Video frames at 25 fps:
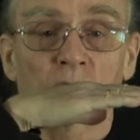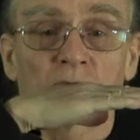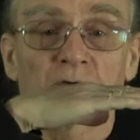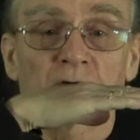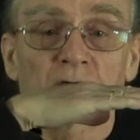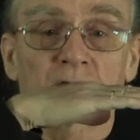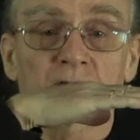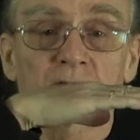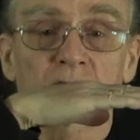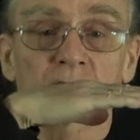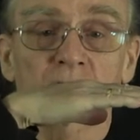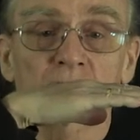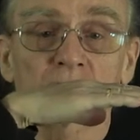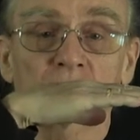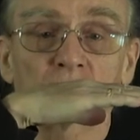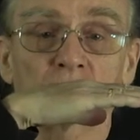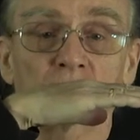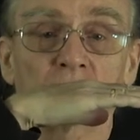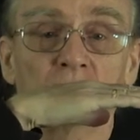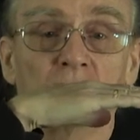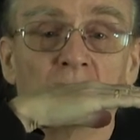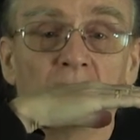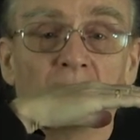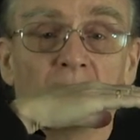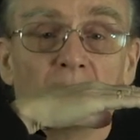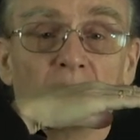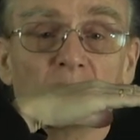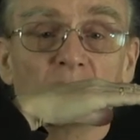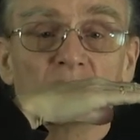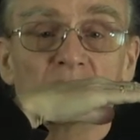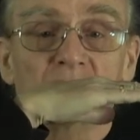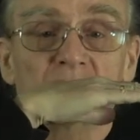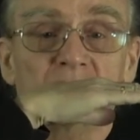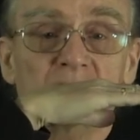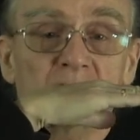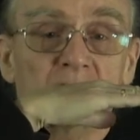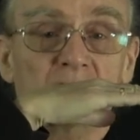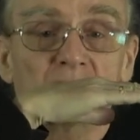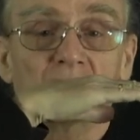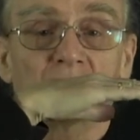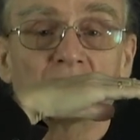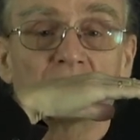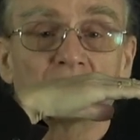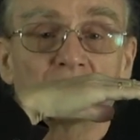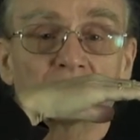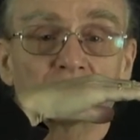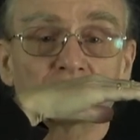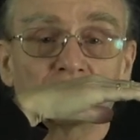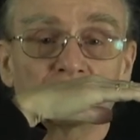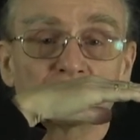vector. So C
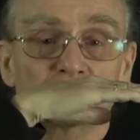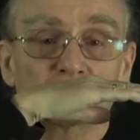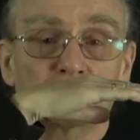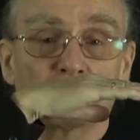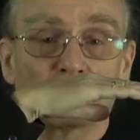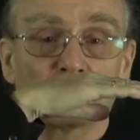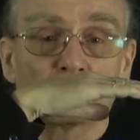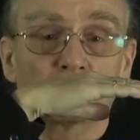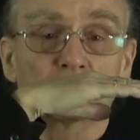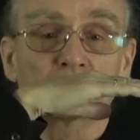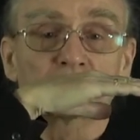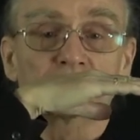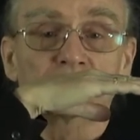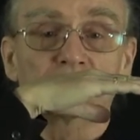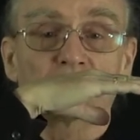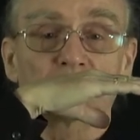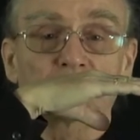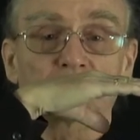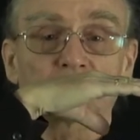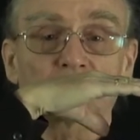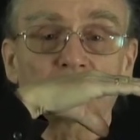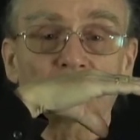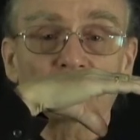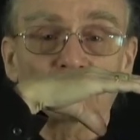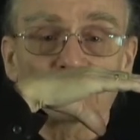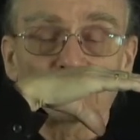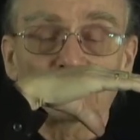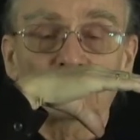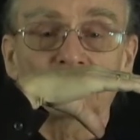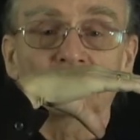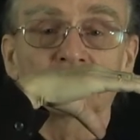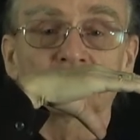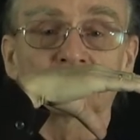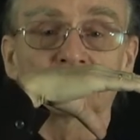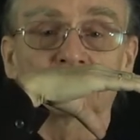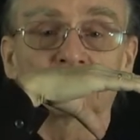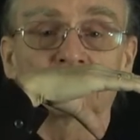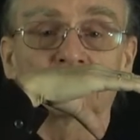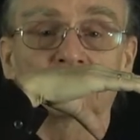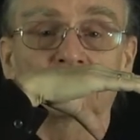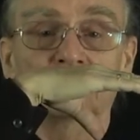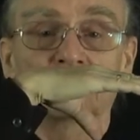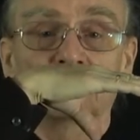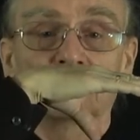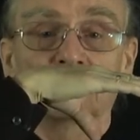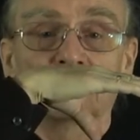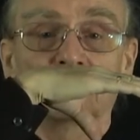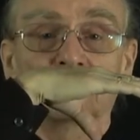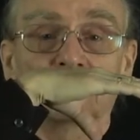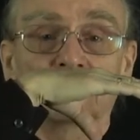A transpose is a
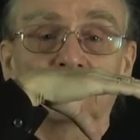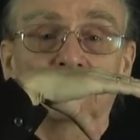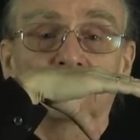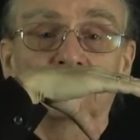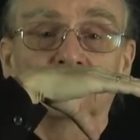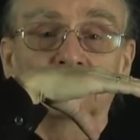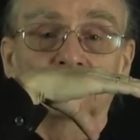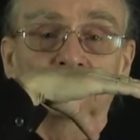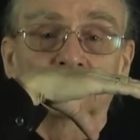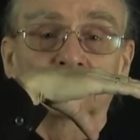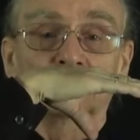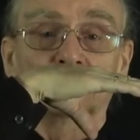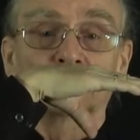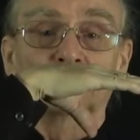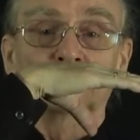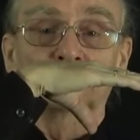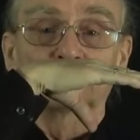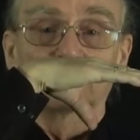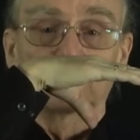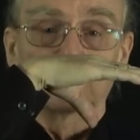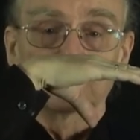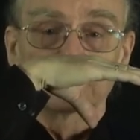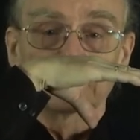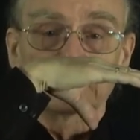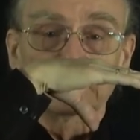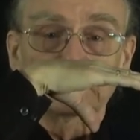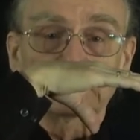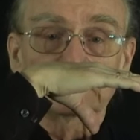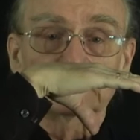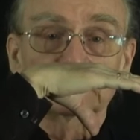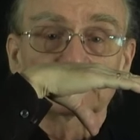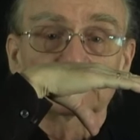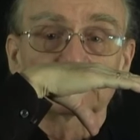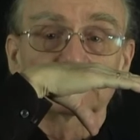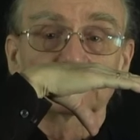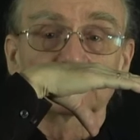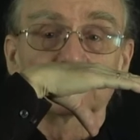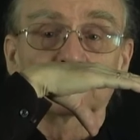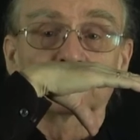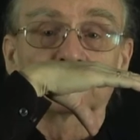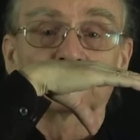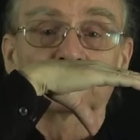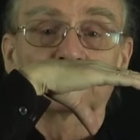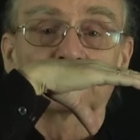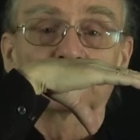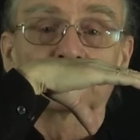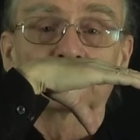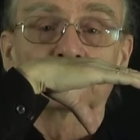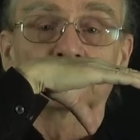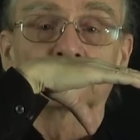product
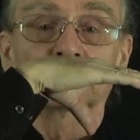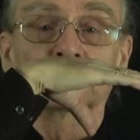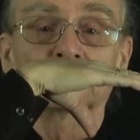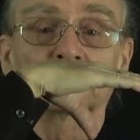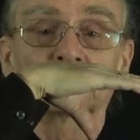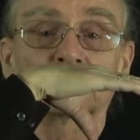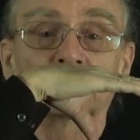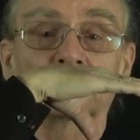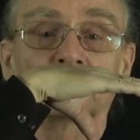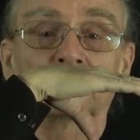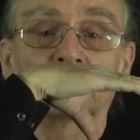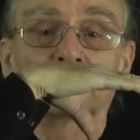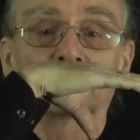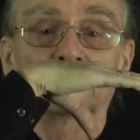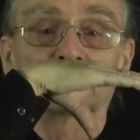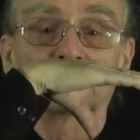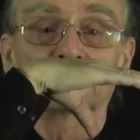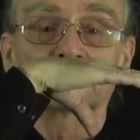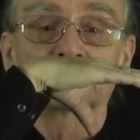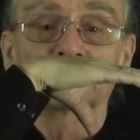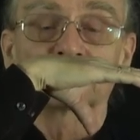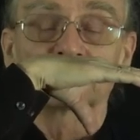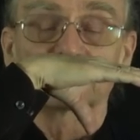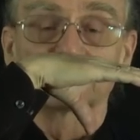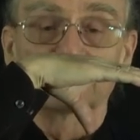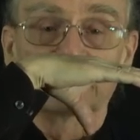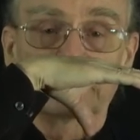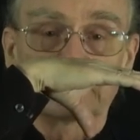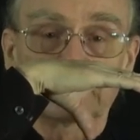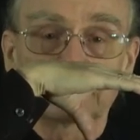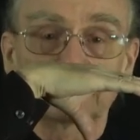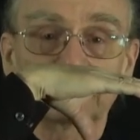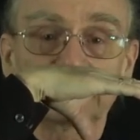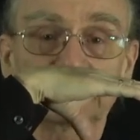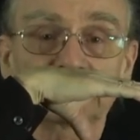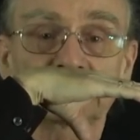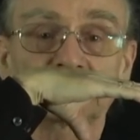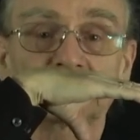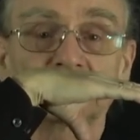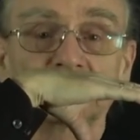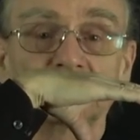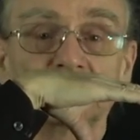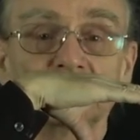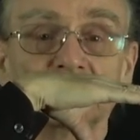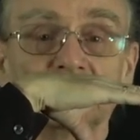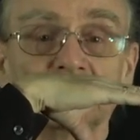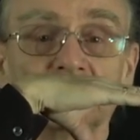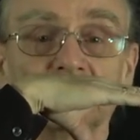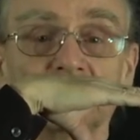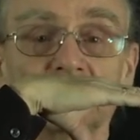of which is a matrix.
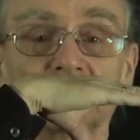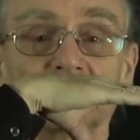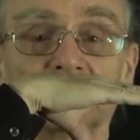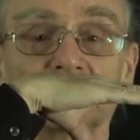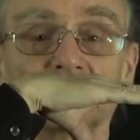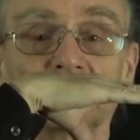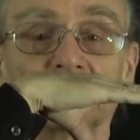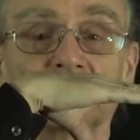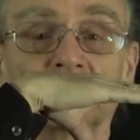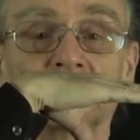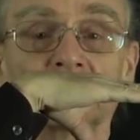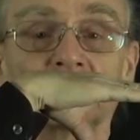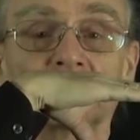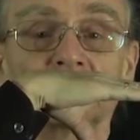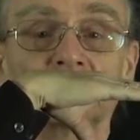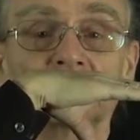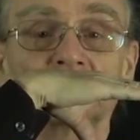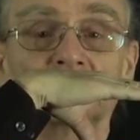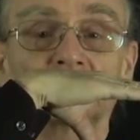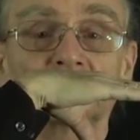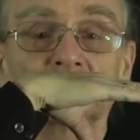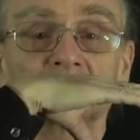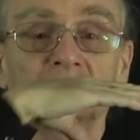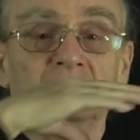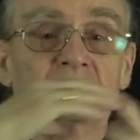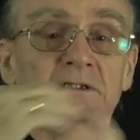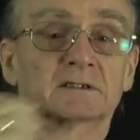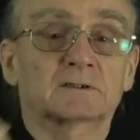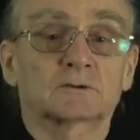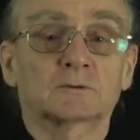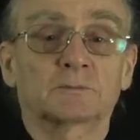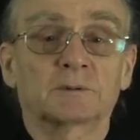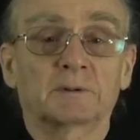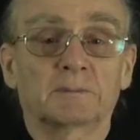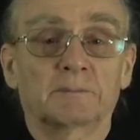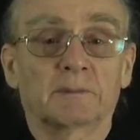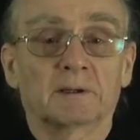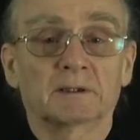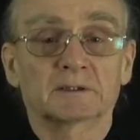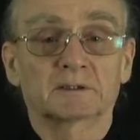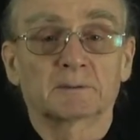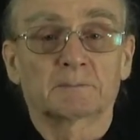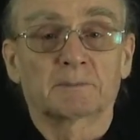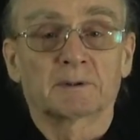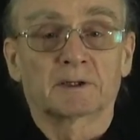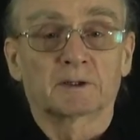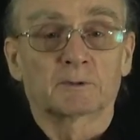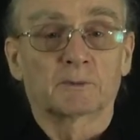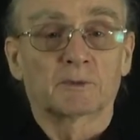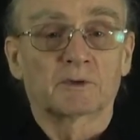And this has to be
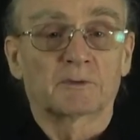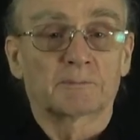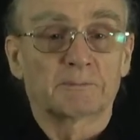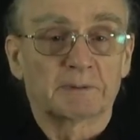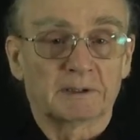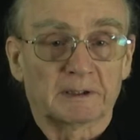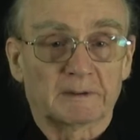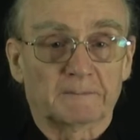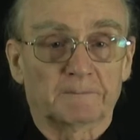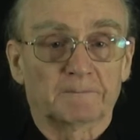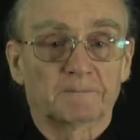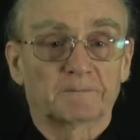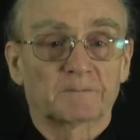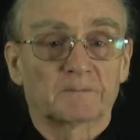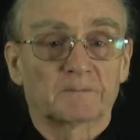multiplied with B.